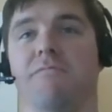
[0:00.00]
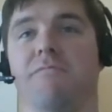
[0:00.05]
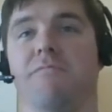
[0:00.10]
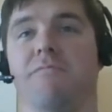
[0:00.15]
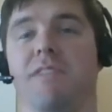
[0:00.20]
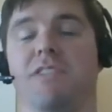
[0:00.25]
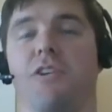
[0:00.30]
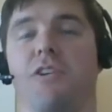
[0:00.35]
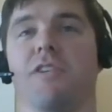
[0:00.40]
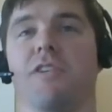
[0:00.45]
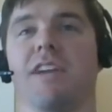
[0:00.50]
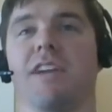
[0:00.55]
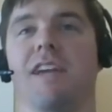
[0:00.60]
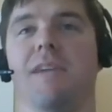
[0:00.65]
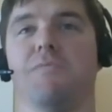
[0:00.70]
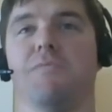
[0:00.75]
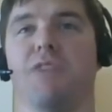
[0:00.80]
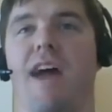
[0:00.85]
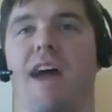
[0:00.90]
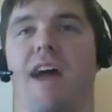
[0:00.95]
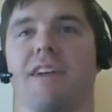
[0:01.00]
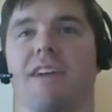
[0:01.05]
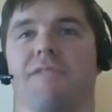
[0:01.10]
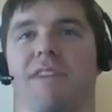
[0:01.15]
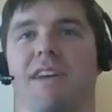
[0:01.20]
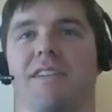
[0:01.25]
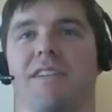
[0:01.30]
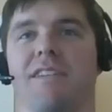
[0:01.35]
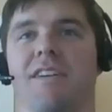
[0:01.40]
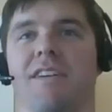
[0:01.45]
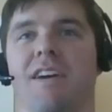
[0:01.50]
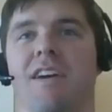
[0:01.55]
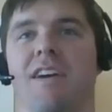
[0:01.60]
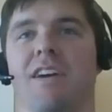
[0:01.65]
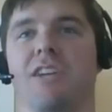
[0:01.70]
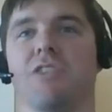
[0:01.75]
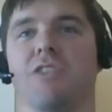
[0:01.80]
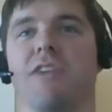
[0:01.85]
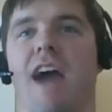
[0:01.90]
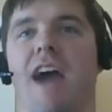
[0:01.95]
hard to keep track of it.
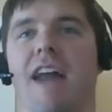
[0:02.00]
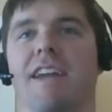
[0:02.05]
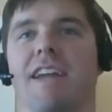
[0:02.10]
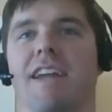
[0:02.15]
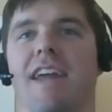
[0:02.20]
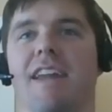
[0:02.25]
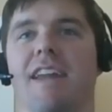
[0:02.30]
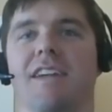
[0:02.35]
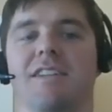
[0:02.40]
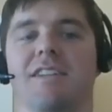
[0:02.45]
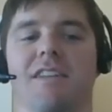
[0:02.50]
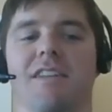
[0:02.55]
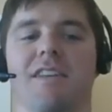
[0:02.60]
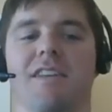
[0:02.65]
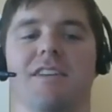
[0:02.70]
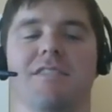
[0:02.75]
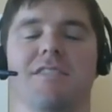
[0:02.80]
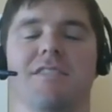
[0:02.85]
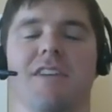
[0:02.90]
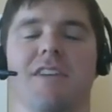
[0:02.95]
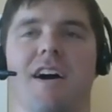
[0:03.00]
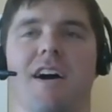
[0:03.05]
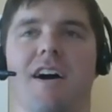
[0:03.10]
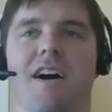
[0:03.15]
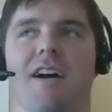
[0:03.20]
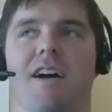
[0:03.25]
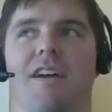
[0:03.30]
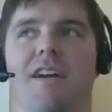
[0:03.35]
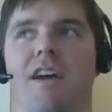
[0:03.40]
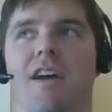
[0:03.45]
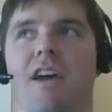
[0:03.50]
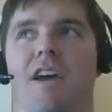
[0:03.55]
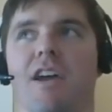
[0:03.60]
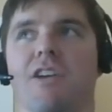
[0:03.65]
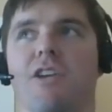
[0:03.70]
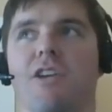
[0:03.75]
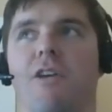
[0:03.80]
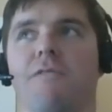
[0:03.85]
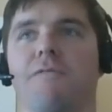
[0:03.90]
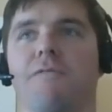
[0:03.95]
You kind of get into this,
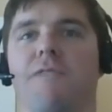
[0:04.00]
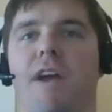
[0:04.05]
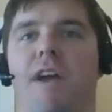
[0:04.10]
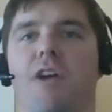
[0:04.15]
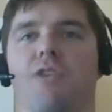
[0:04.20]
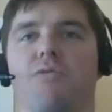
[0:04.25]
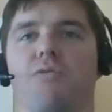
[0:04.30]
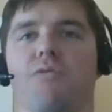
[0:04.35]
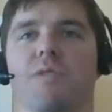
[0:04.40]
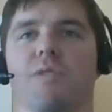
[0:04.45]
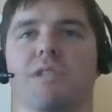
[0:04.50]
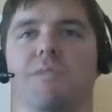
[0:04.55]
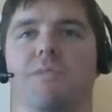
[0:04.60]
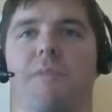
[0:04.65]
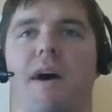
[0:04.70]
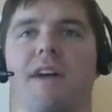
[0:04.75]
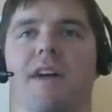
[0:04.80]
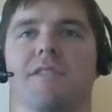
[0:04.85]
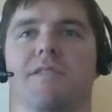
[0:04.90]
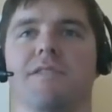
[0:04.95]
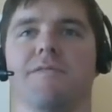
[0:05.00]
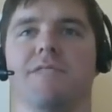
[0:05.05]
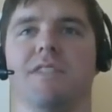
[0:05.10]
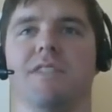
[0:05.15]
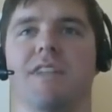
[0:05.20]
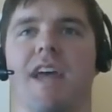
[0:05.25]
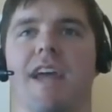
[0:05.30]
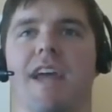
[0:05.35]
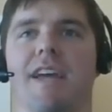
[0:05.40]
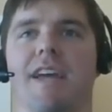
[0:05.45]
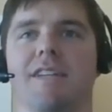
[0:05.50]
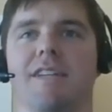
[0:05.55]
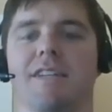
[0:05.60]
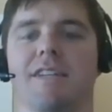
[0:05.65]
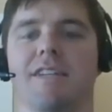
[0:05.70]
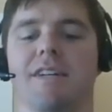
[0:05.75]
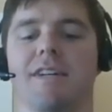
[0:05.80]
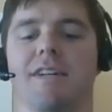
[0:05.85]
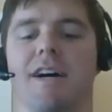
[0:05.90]
you know, very responsive state.